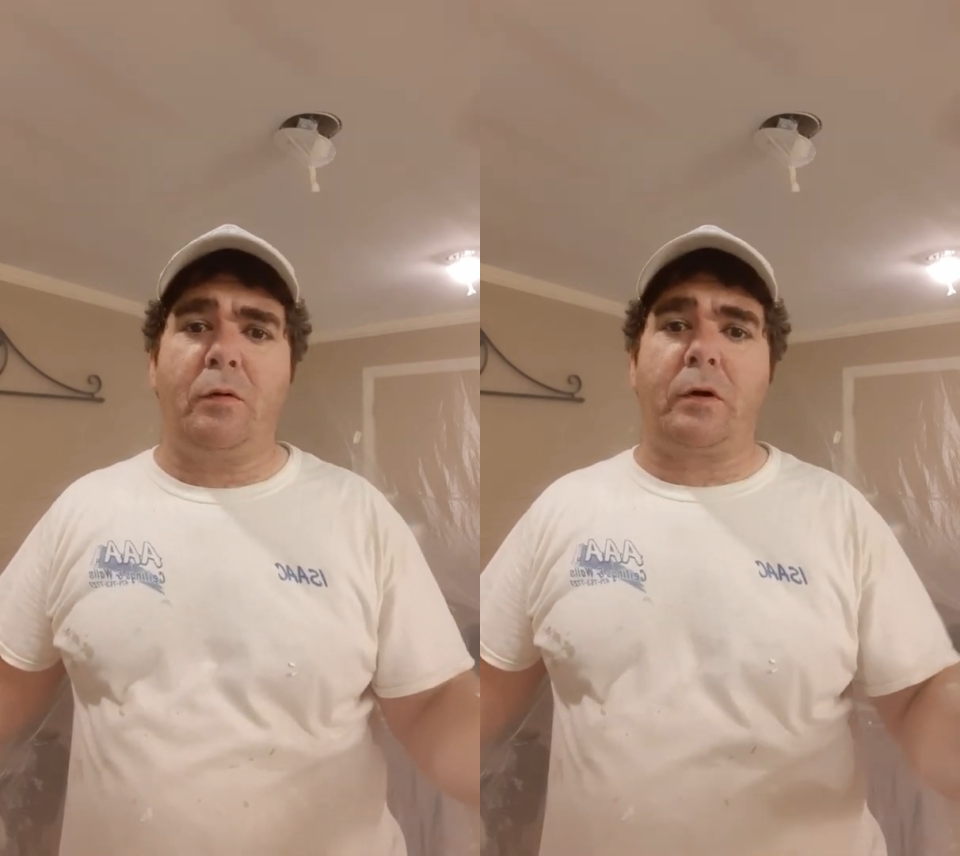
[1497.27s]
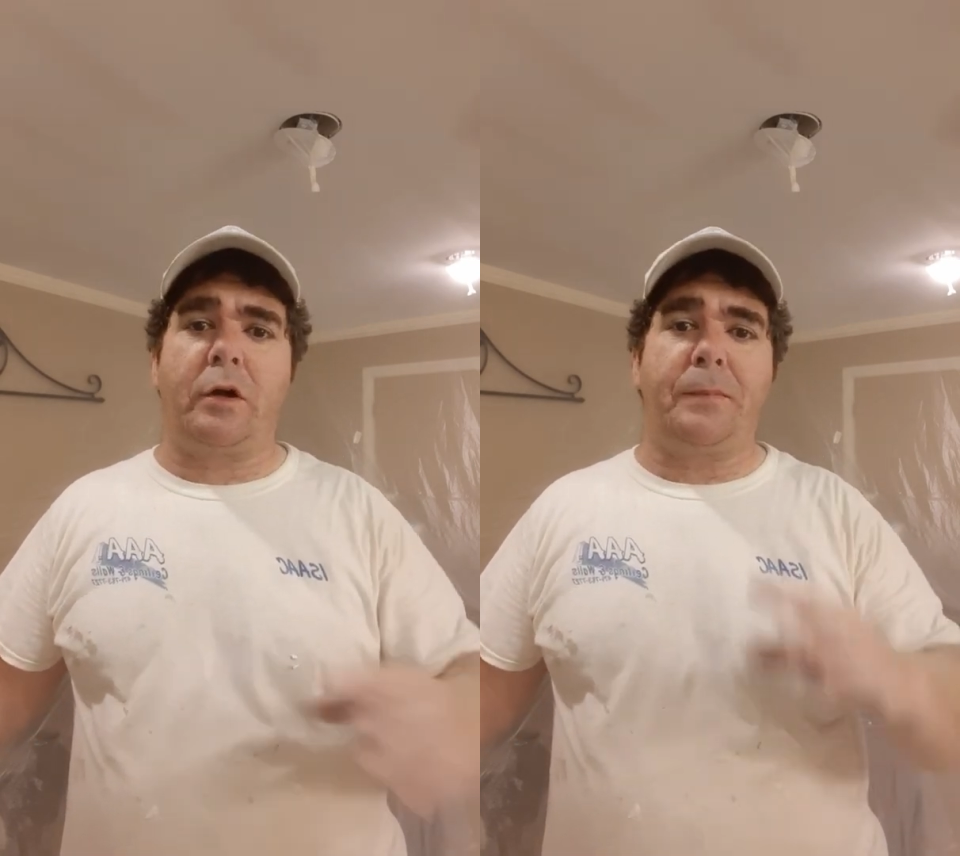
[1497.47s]

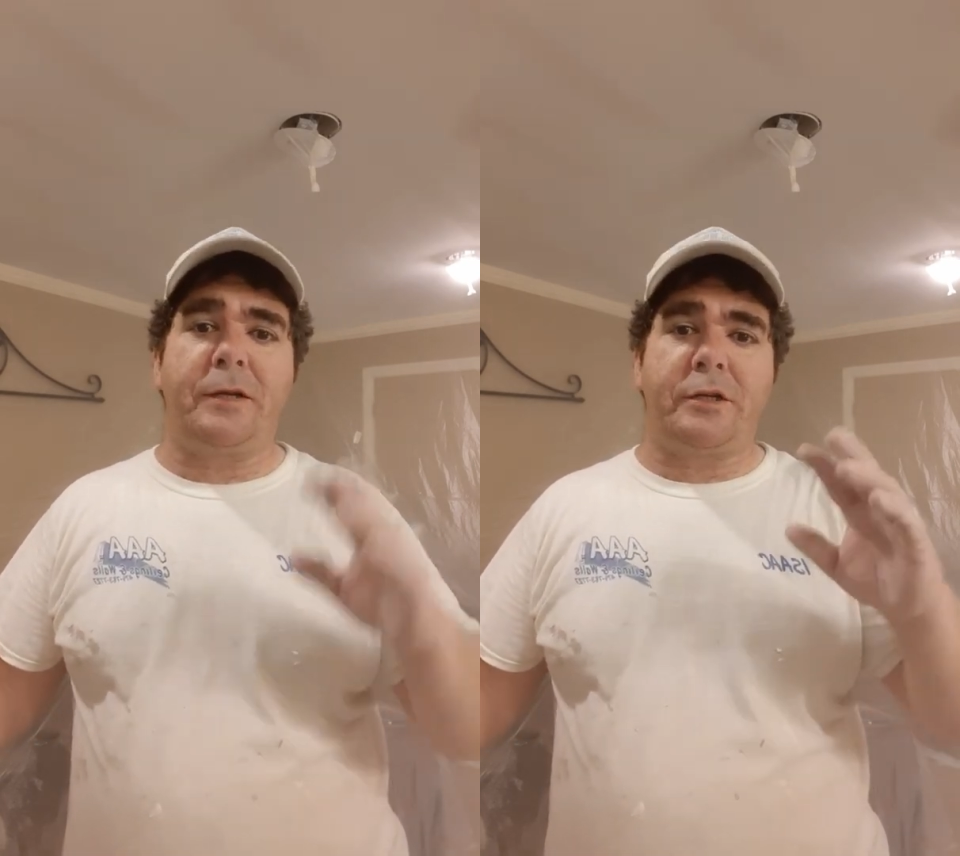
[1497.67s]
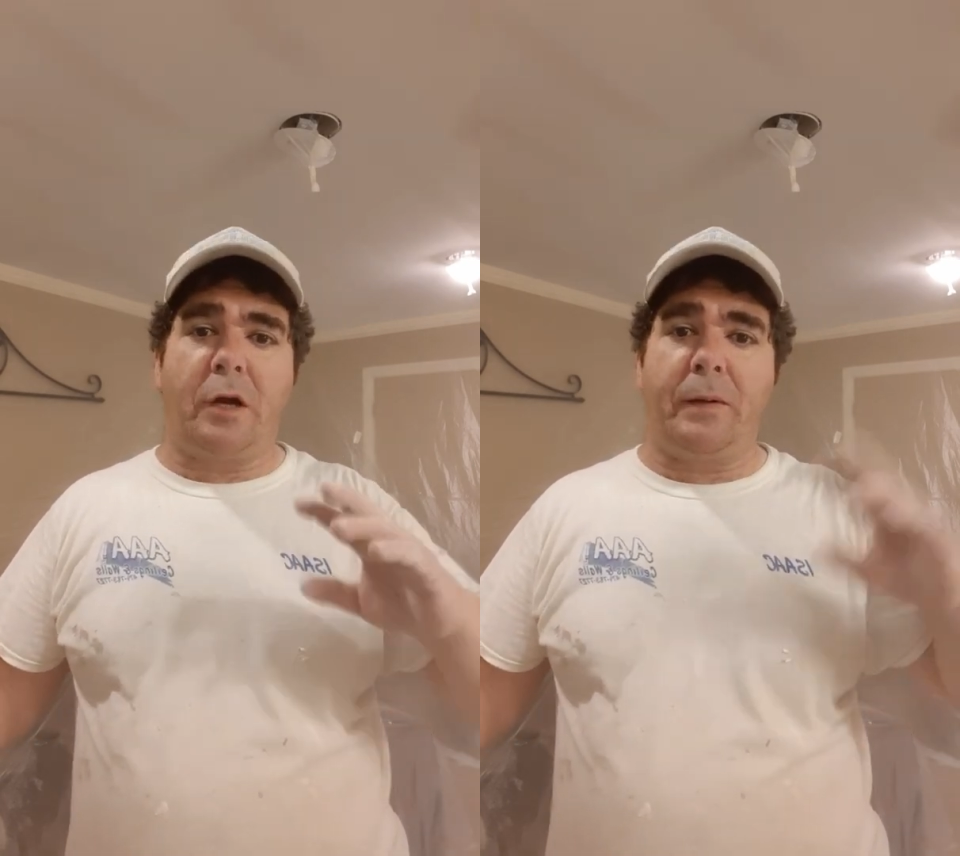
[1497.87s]
We're going to
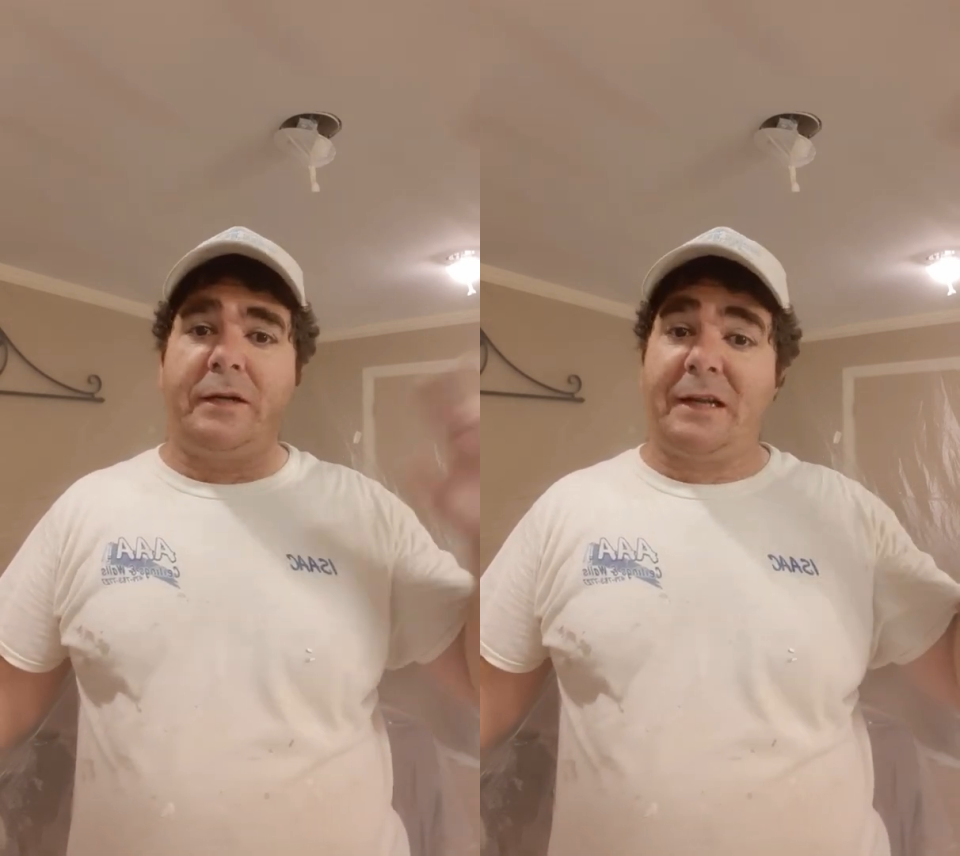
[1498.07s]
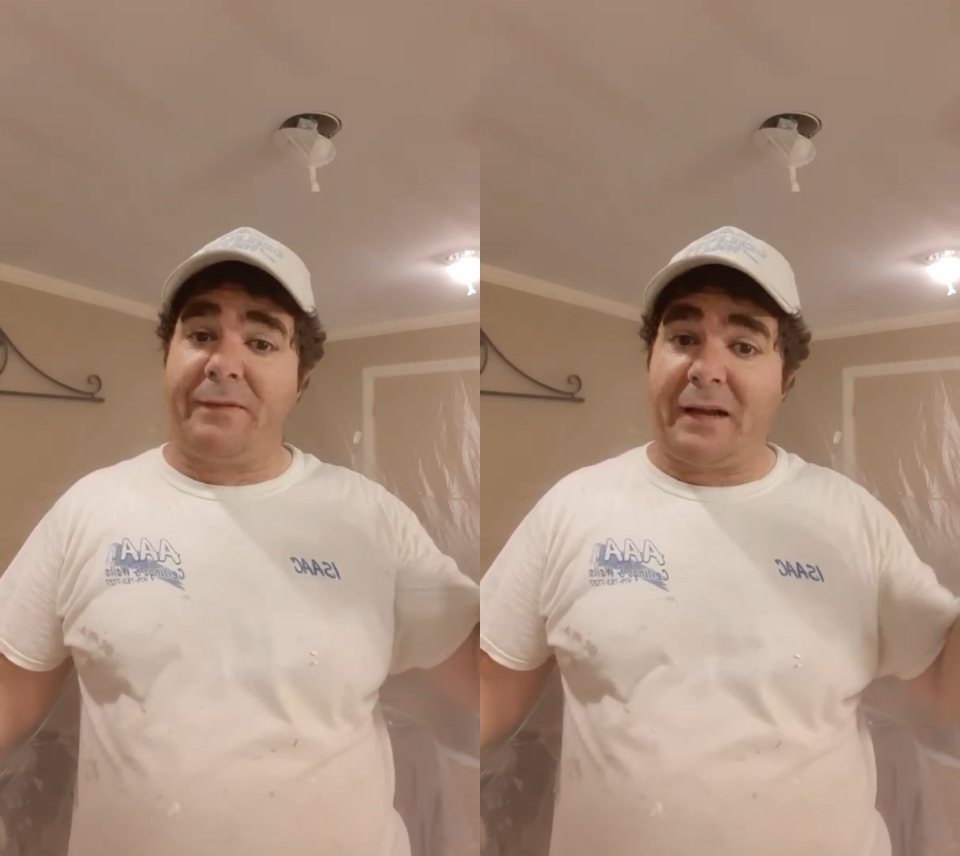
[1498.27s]
be
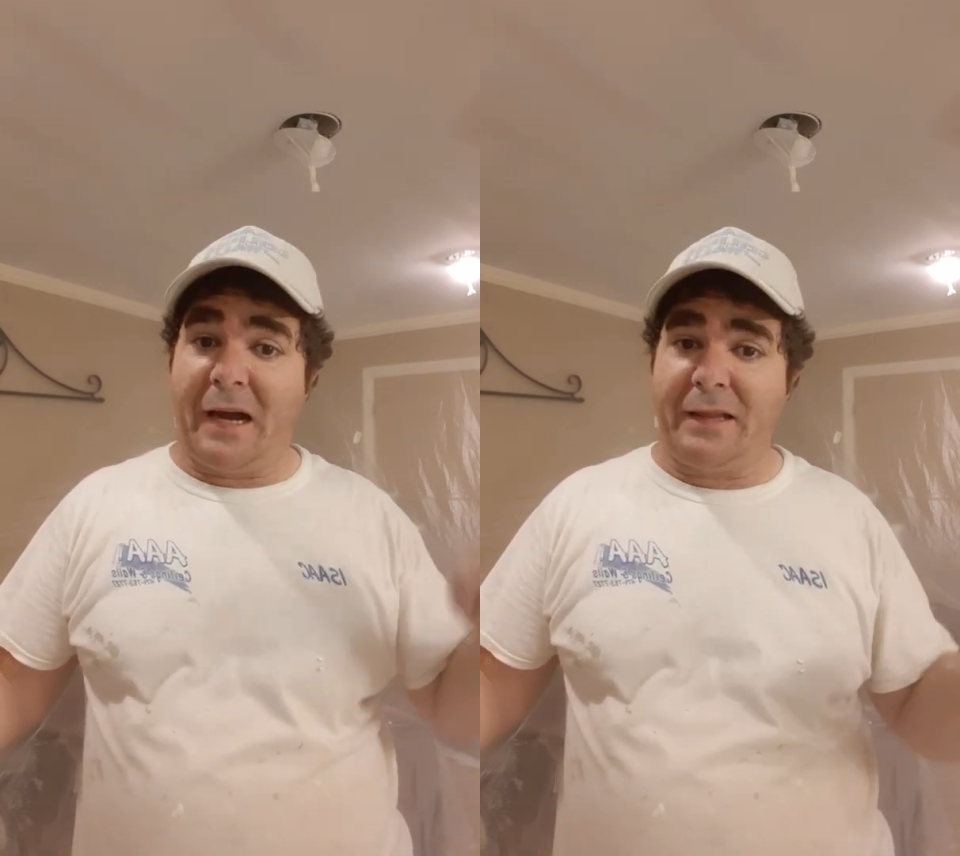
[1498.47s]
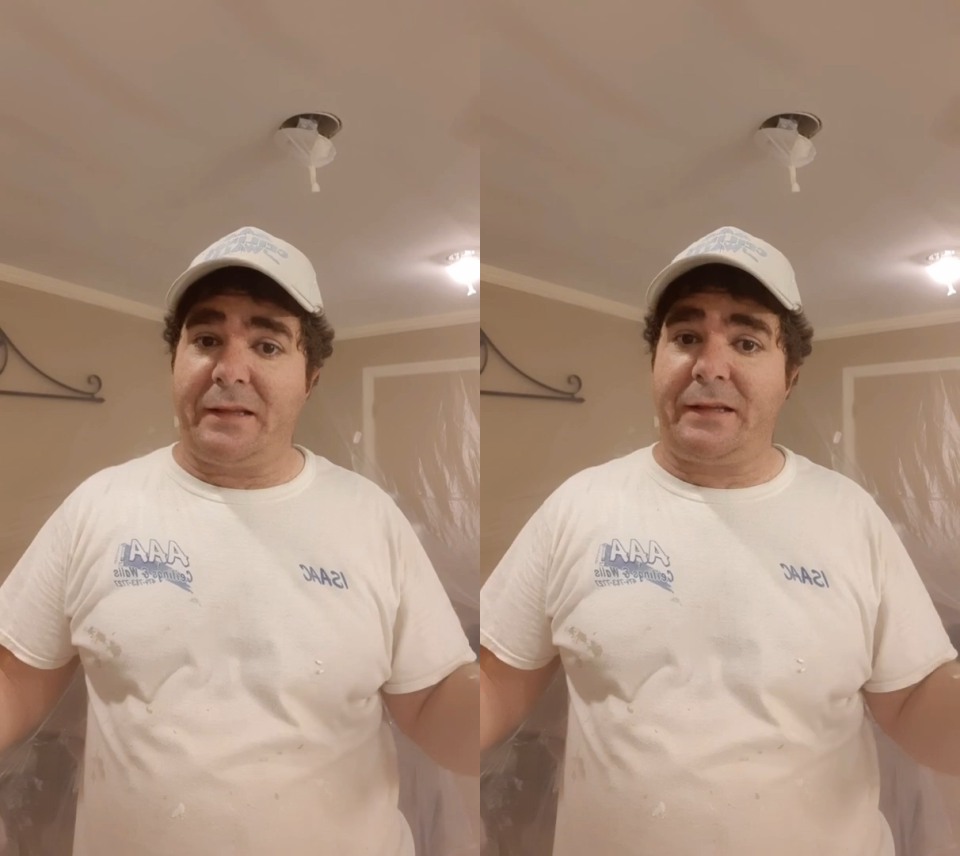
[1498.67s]
showing different
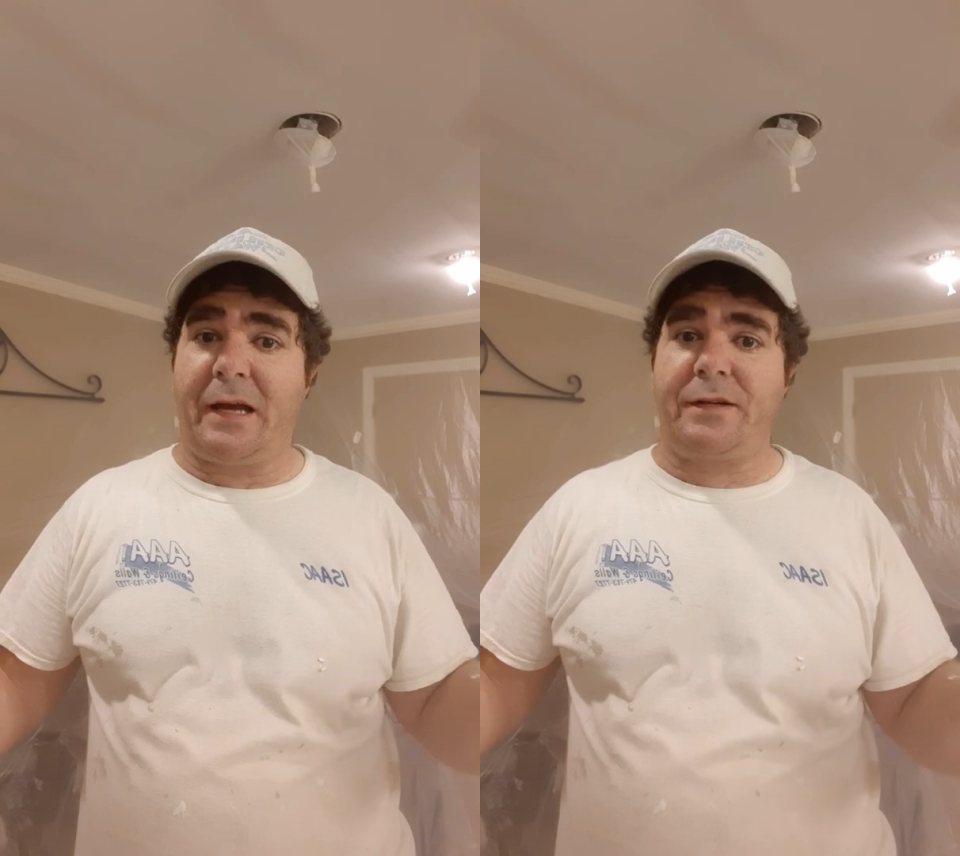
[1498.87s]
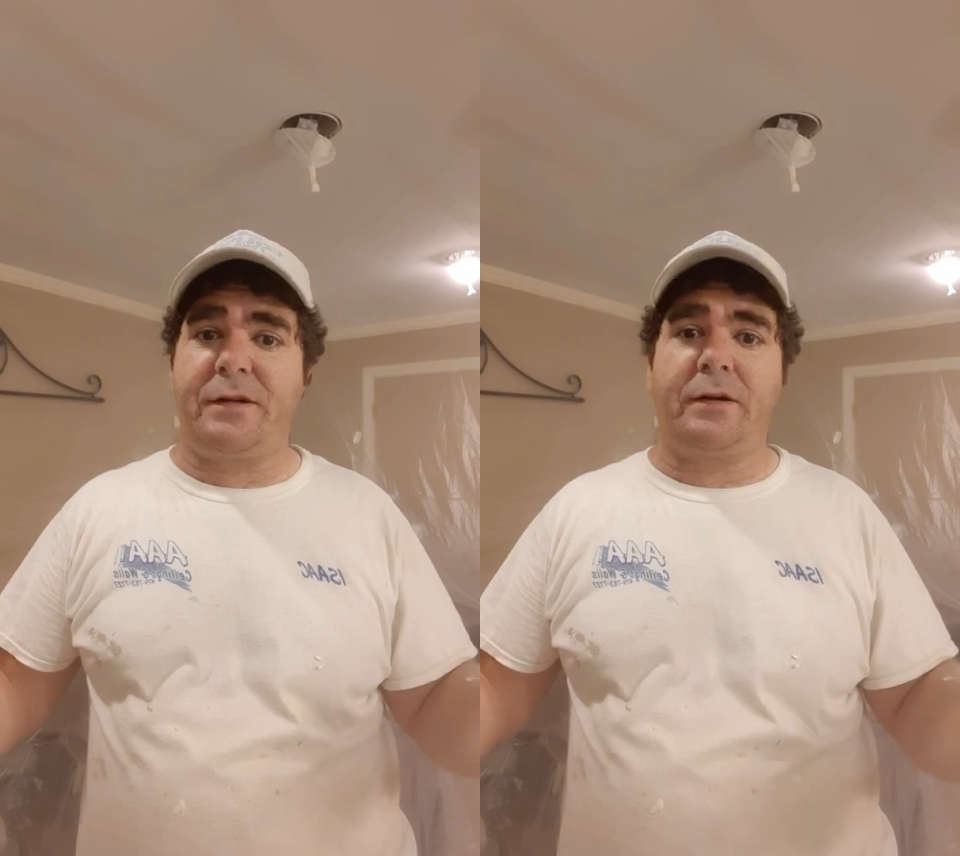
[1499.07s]
kinds of
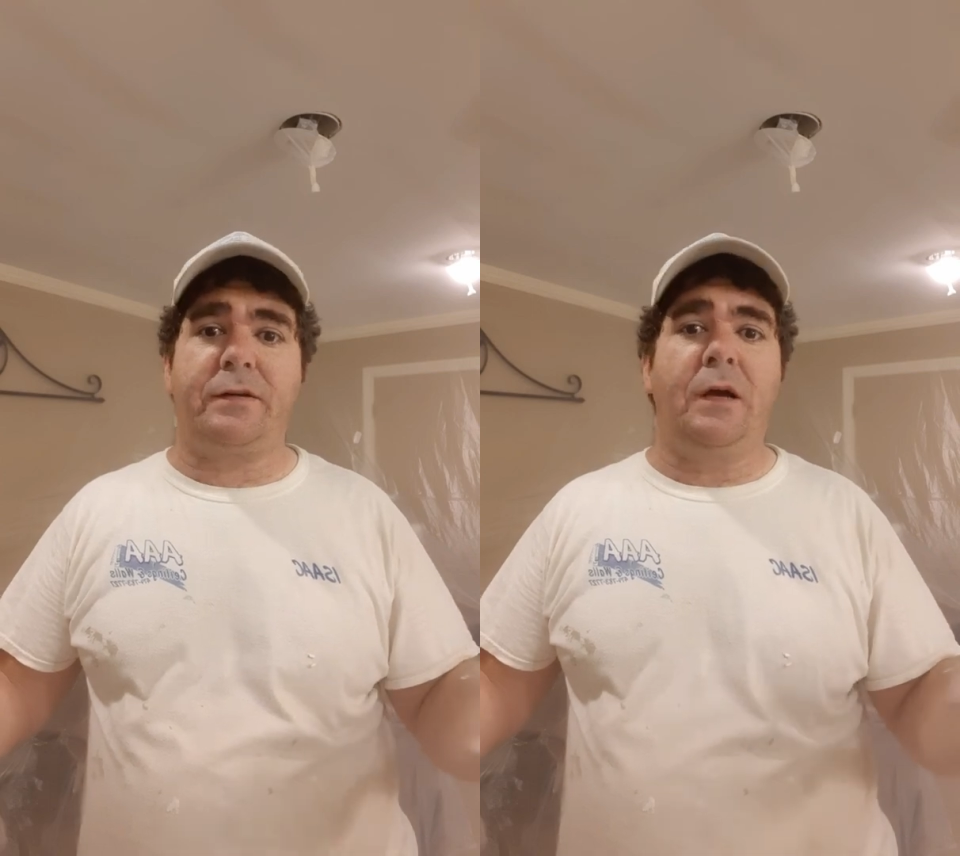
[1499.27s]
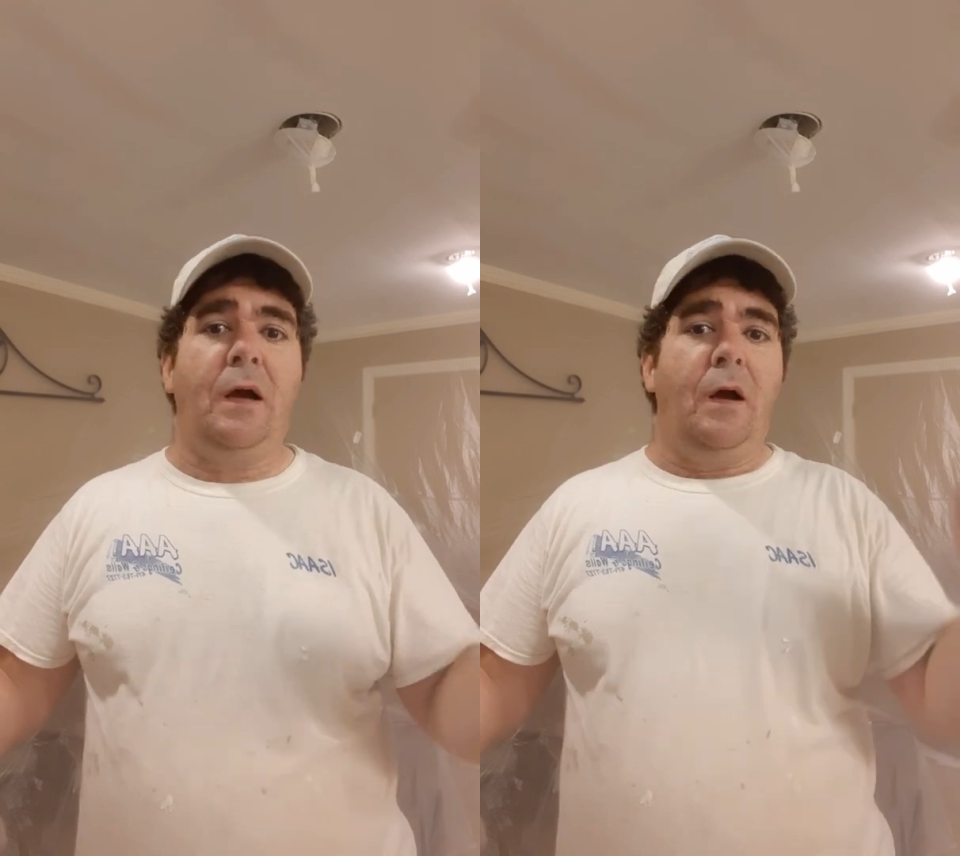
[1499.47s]
textures.